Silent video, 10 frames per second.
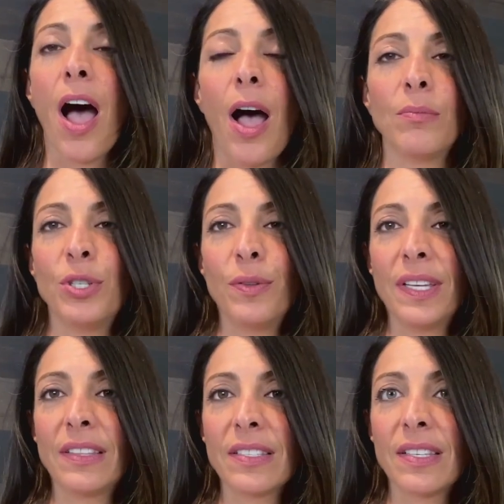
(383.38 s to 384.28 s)
Do you
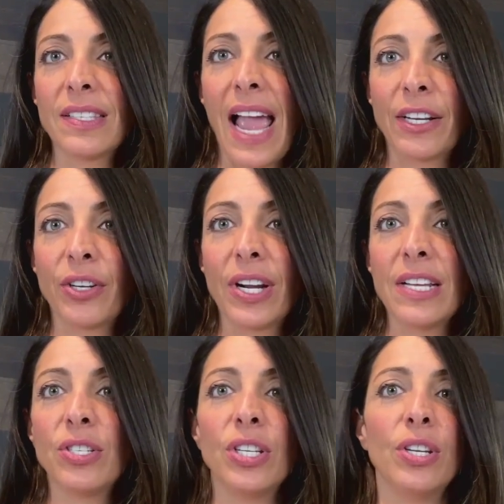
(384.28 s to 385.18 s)
think this is
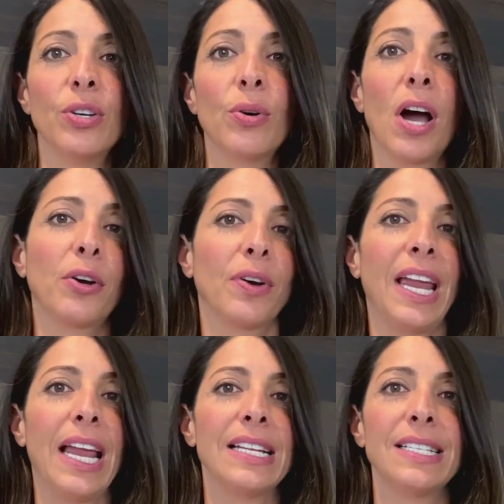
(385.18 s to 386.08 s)
accurate? Do you
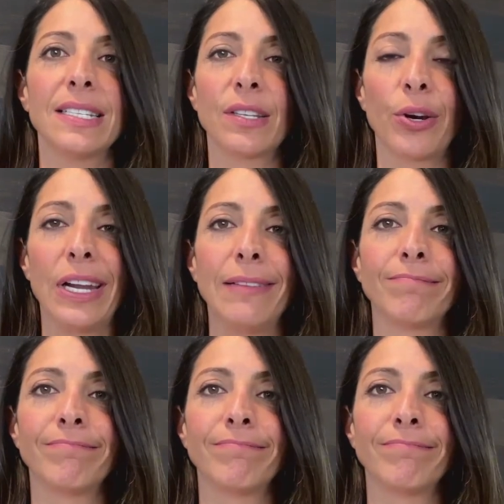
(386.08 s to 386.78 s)
agree, disagree?